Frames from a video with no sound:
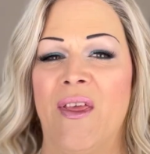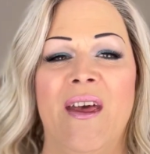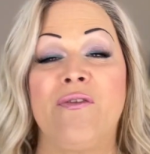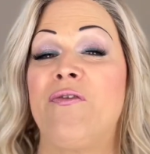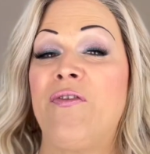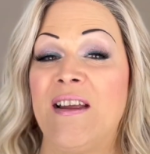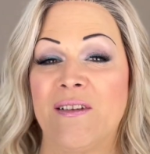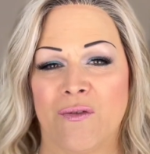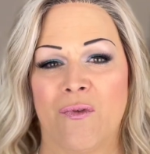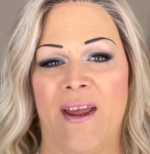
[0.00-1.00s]
She
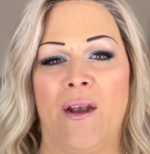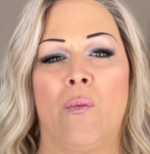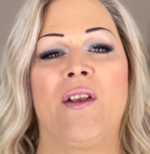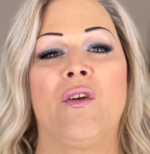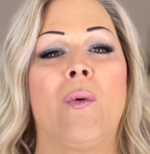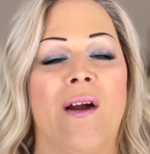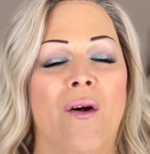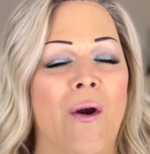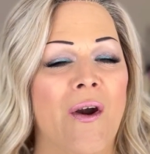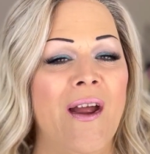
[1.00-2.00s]
feels great when you wear
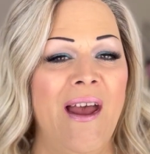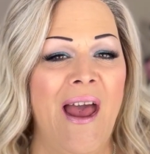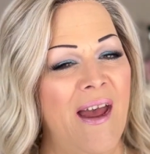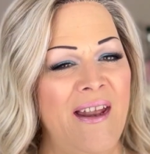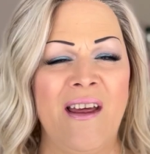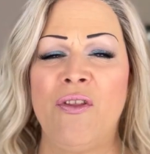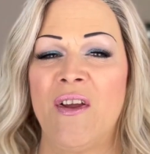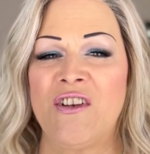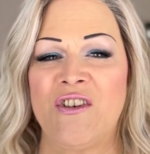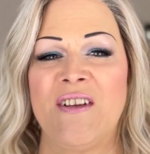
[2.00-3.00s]
her, and I
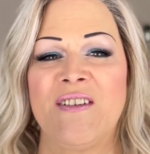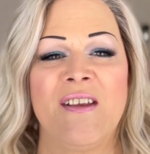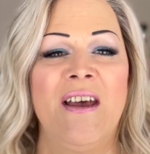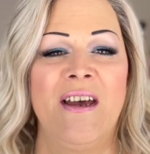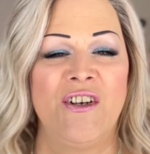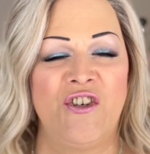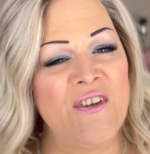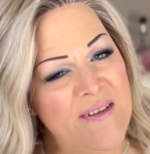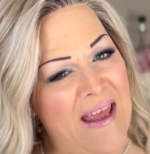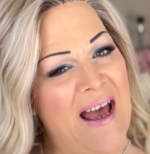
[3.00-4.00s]
think she's
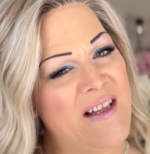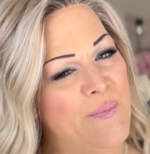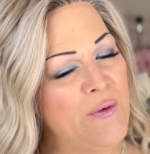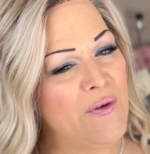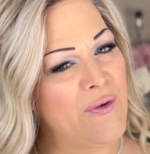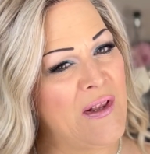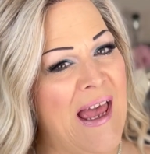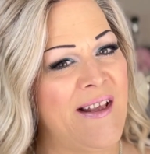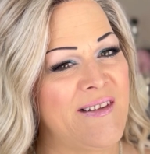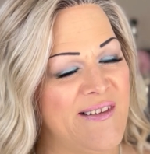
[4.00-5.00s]
just as beautiful
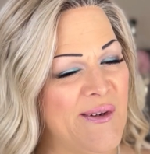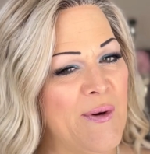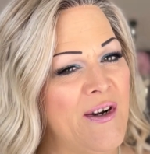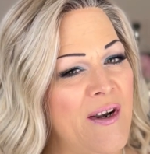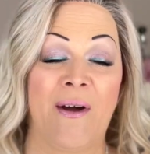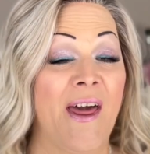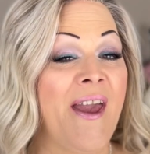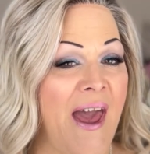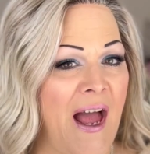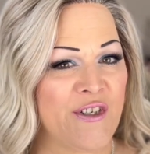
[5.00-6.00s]
as Simmer, but
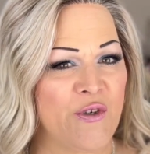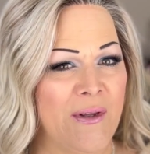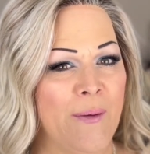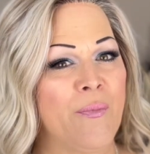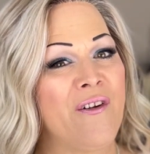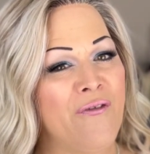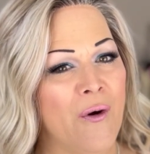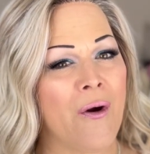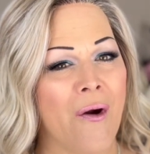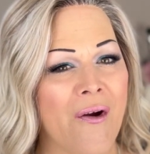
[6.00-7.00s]
I actually
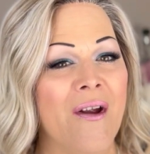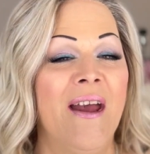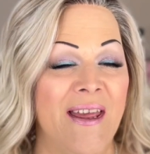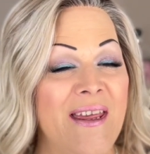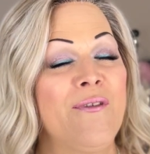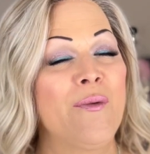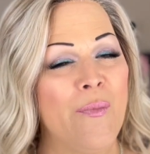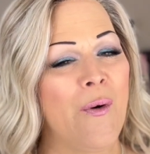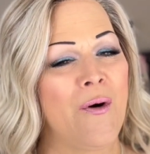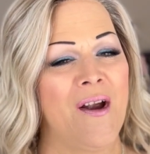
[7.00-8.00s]
prefer her even
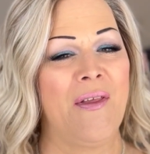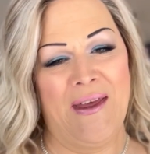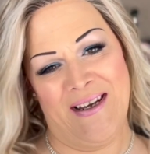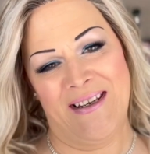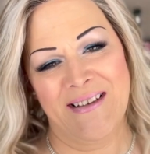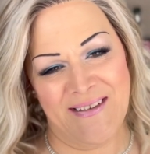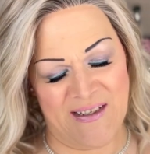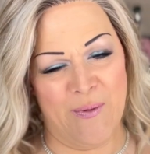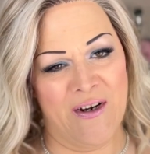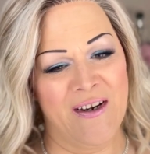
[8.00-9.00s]
more than
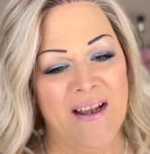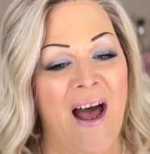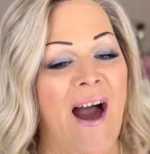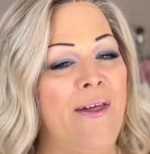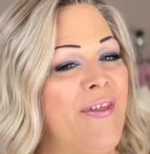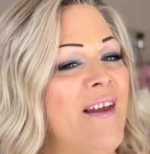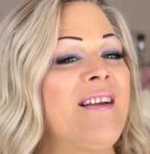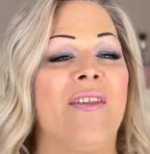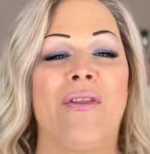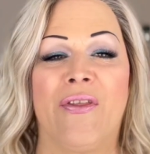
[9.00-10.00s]
Simmer. I think
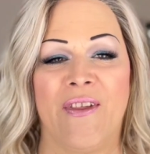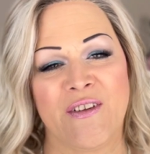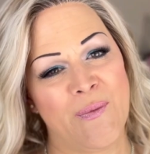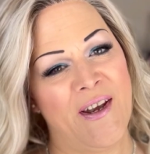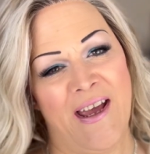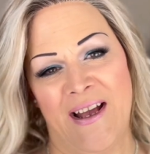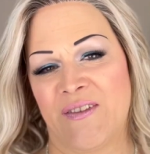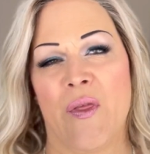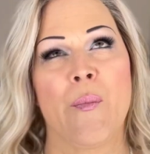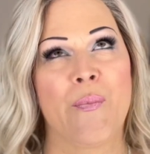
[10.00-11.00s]
this one
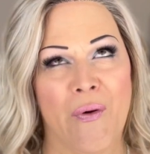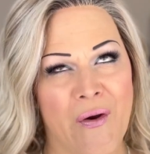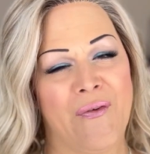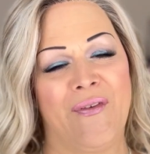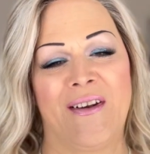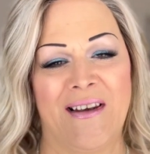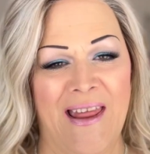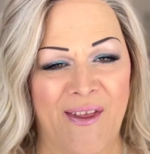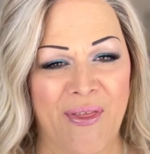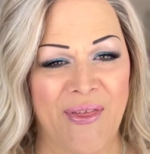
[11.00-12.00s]
has the perfect
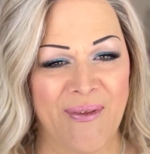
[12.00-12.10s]
length.